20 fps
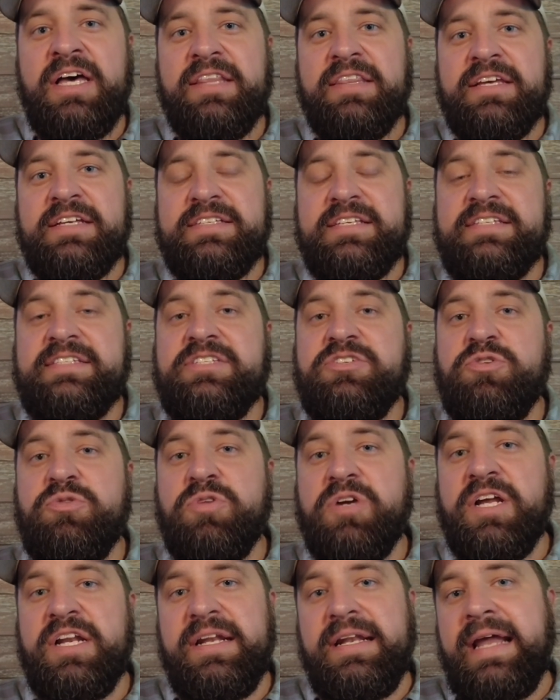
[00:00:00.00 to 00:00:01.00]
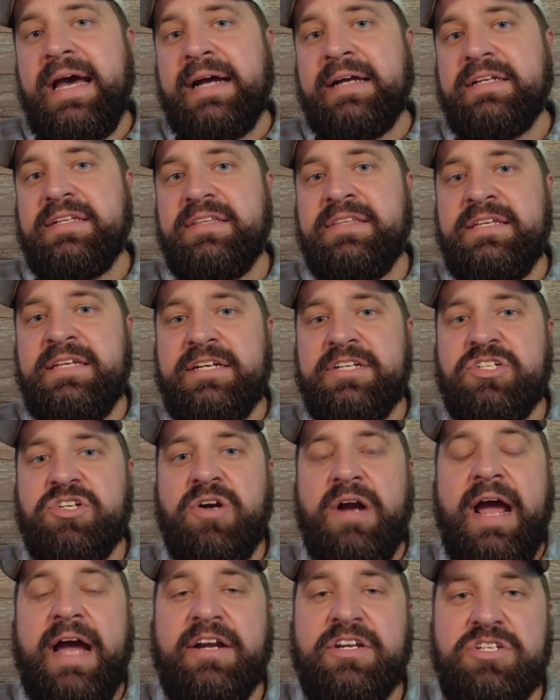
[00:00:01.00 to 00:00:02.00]
this is to connect the
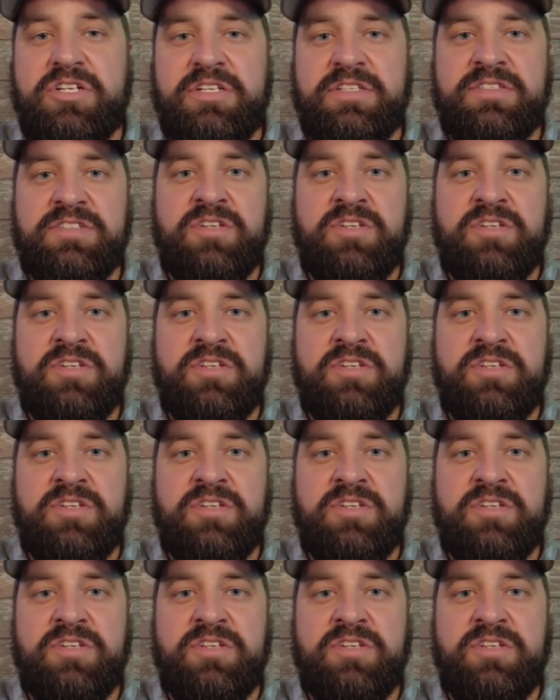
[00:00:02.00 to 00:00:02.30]
attraction.